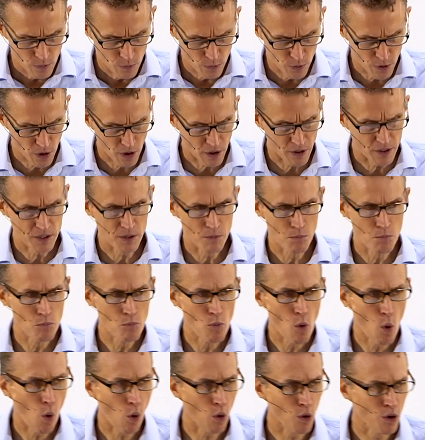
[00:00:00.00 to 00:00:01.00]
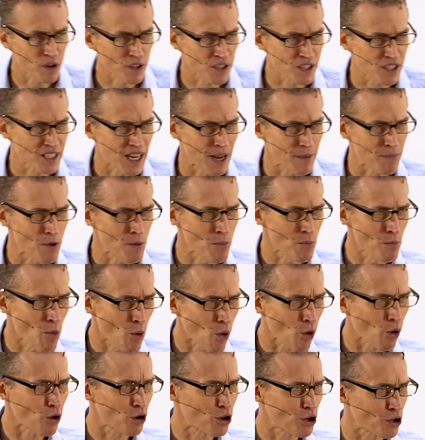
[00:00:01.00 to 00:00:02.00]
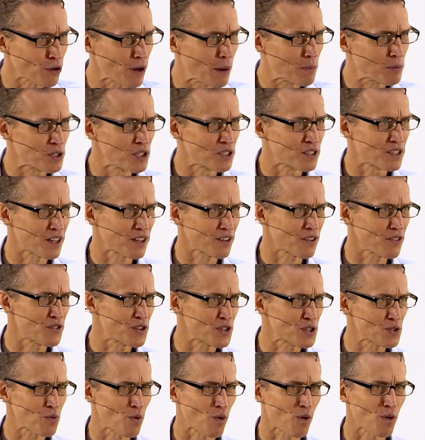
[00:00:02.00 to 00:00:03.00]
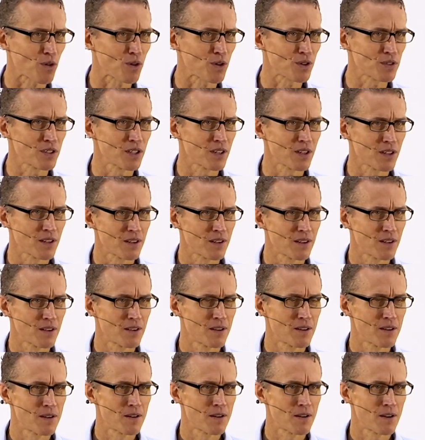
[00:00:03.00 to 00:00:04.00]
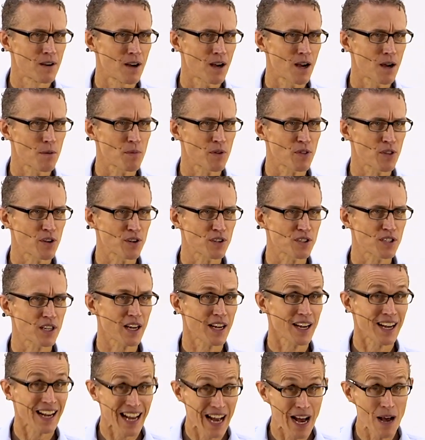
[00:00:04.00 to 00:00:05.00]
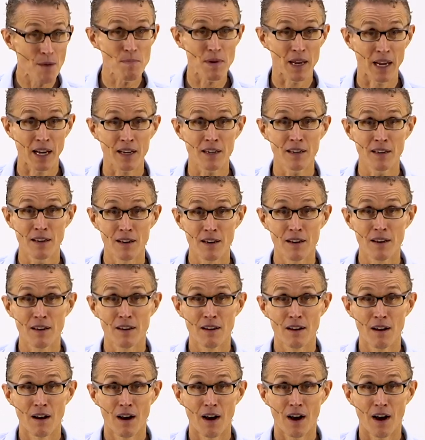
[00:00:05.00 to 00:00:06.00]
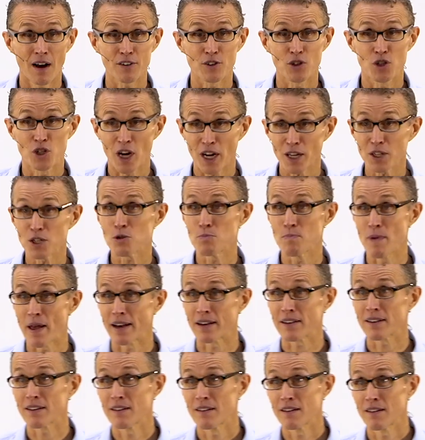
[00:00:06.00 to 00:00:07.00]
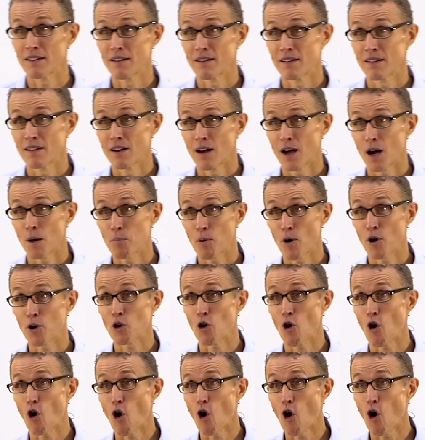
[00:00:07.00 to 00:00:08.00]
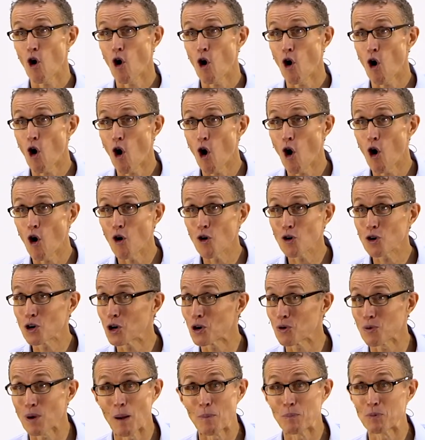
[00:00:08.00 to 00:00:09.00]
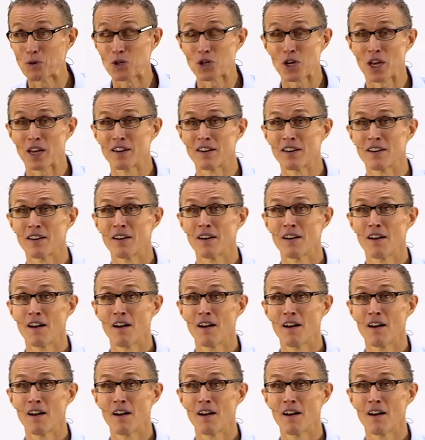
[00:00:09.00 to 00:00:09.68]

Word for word: regards a moral escape, the moral corruptions that are in this world. Uh, but there's coming a judgment upon all corruption